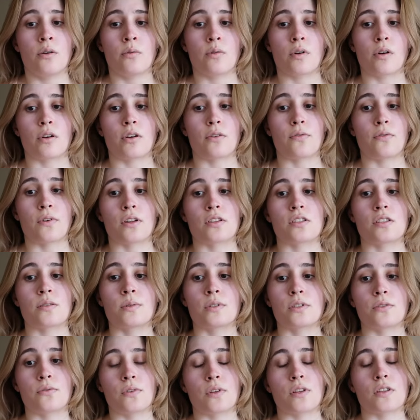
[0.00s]
Already found
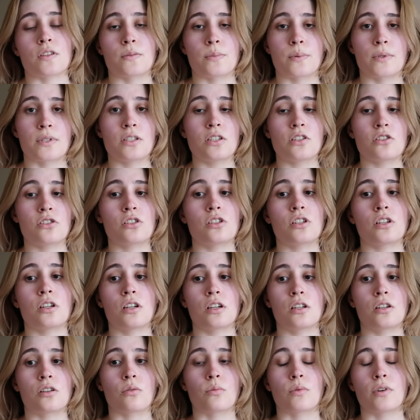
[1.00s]
someone to fill this
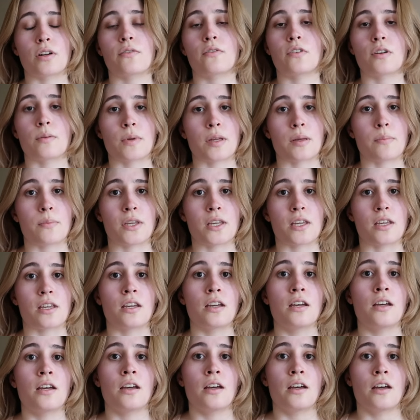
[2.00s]
position or whatever it may
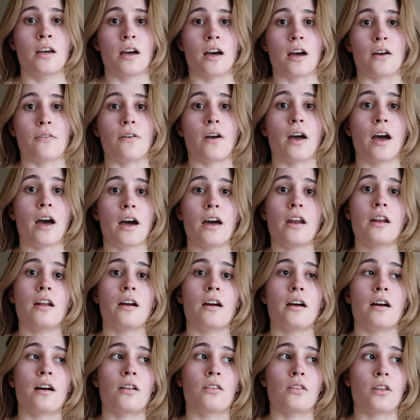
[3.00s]
be. I've had
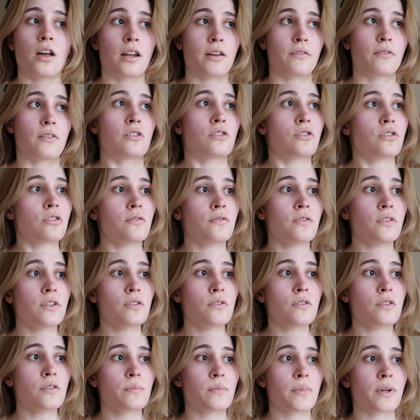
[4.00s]
a lot of
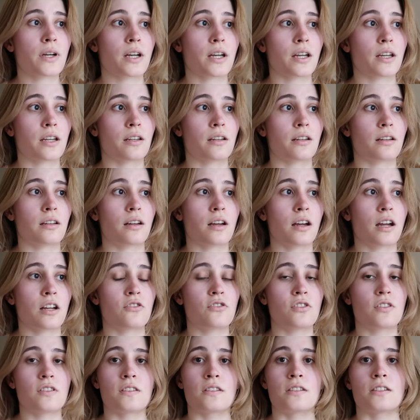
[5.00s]
interviews, but I
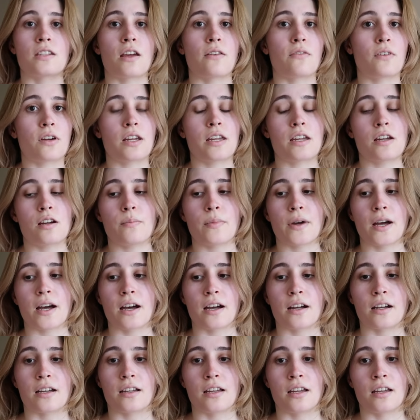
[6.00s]
just never hear
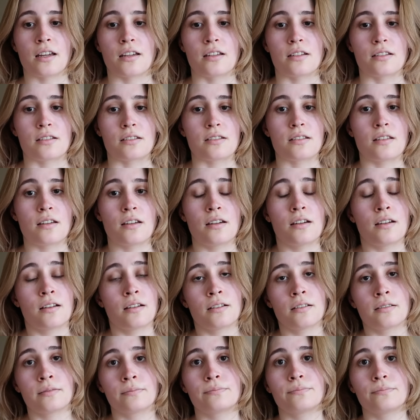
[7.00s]
back, and
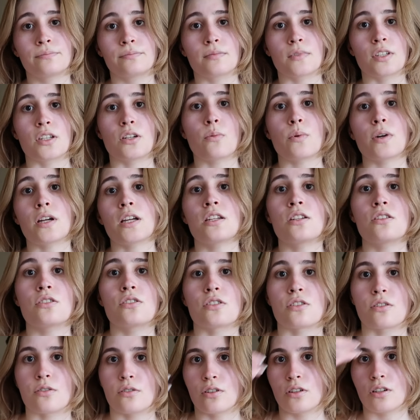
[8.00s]
you know, what can you
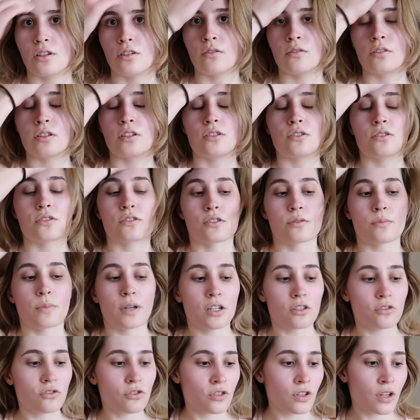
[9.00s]
do? You can only do so
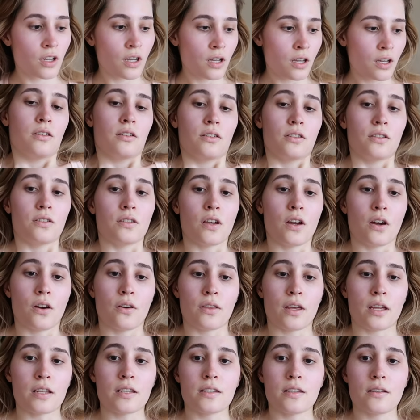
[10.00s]
much. So
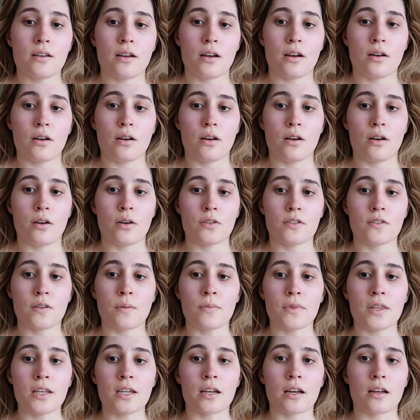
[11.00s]
that's uh,
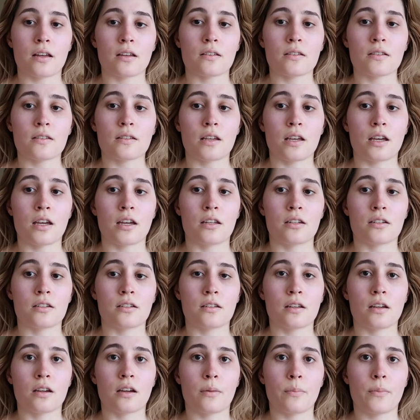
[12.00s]
something else.
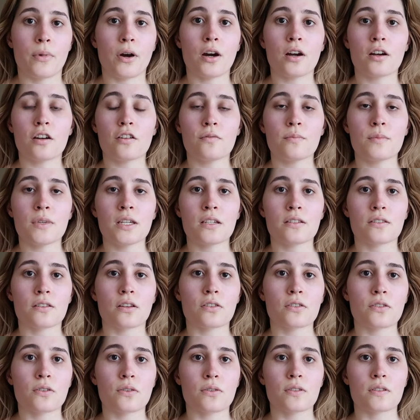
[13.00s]
And part of me is
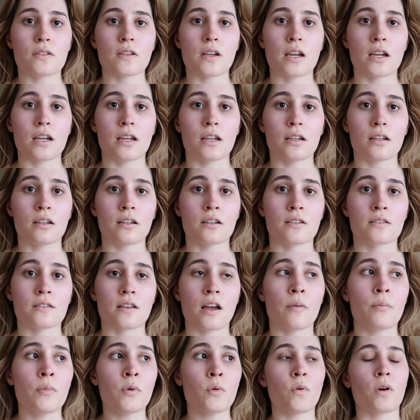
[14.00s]
also saying, because
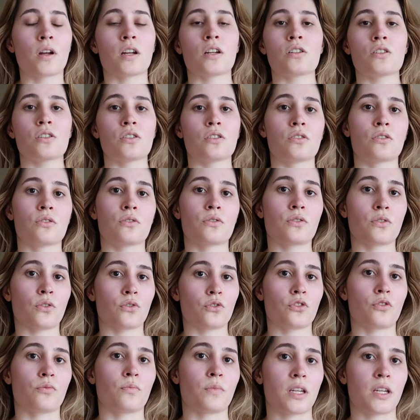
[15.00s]
I've been wanting to do social